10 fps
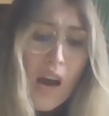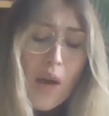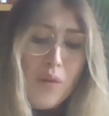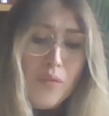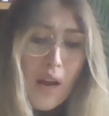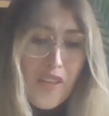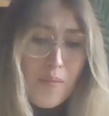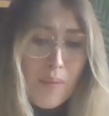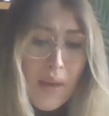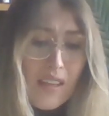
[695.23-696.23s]
I would rather
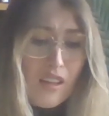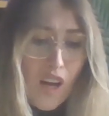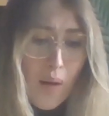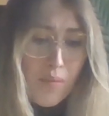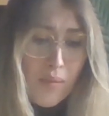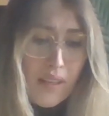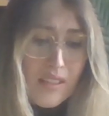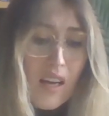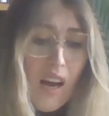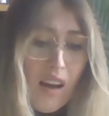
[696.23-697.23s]
be paid the
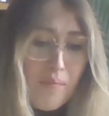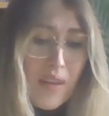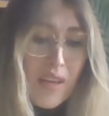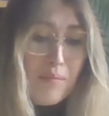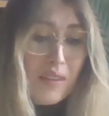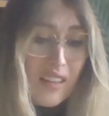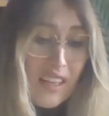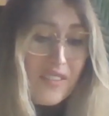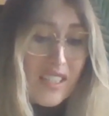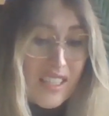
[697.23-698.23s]
compliment of being
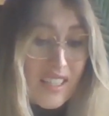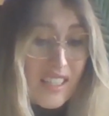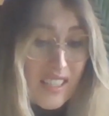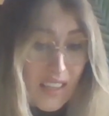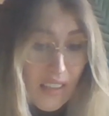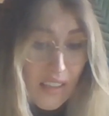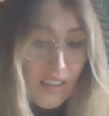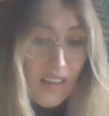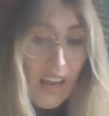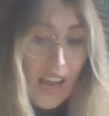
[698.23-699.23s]
believed sincere,
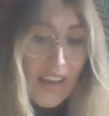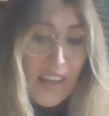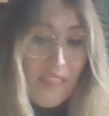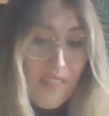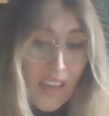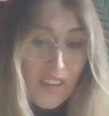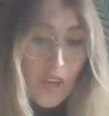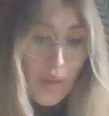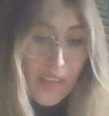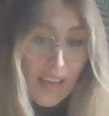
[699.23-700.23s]
and I thank
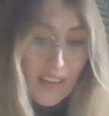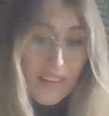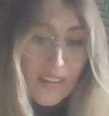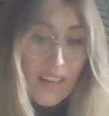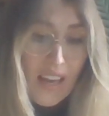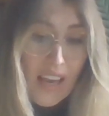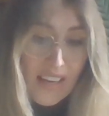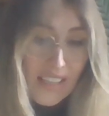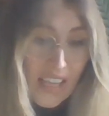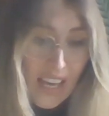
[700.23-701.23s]
you again
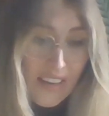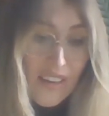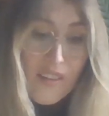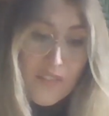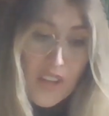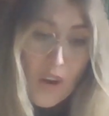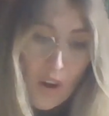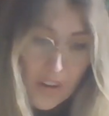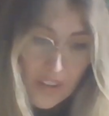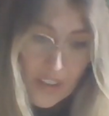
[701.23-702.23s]
and again for the
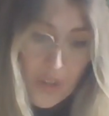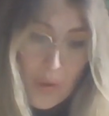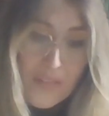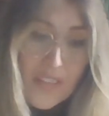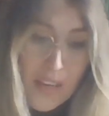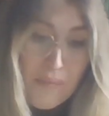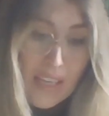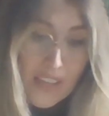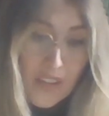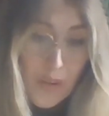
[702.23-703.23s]
honor you have done
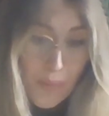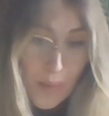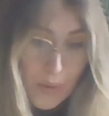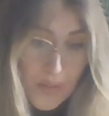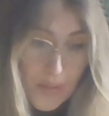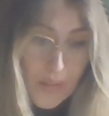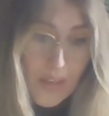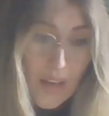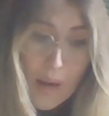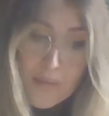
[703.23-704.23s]
me in your proposals,
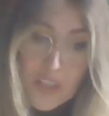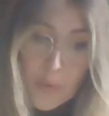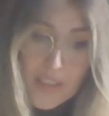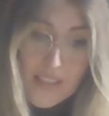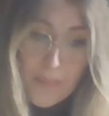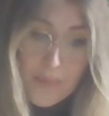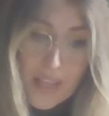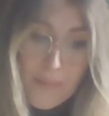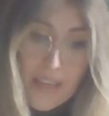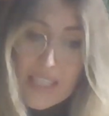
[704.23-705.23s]
but to accept
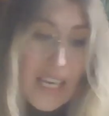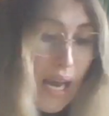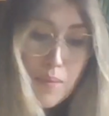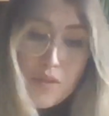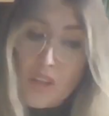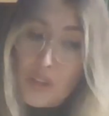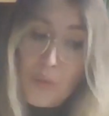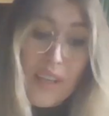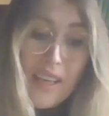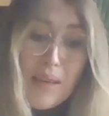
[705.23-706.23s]
them is
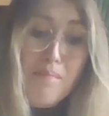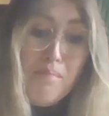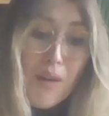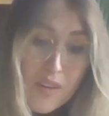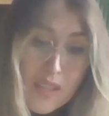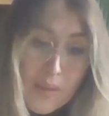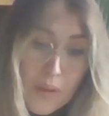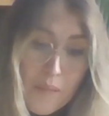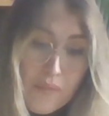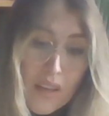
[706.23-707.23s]
absolutely
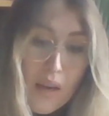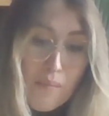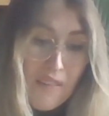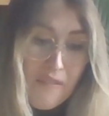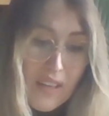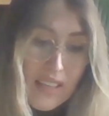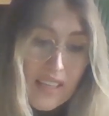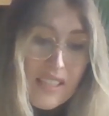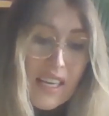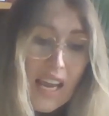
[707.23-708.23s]
impossible. My
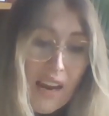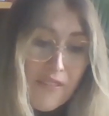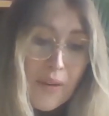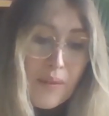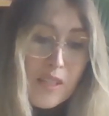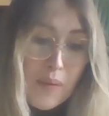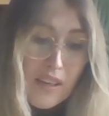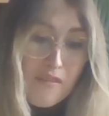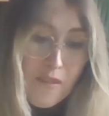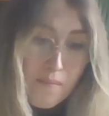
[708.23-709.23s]
feelings in every
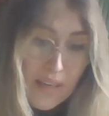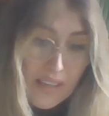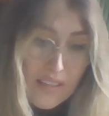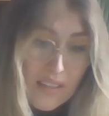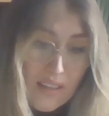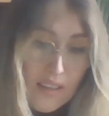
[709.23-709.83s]
respect forbid it.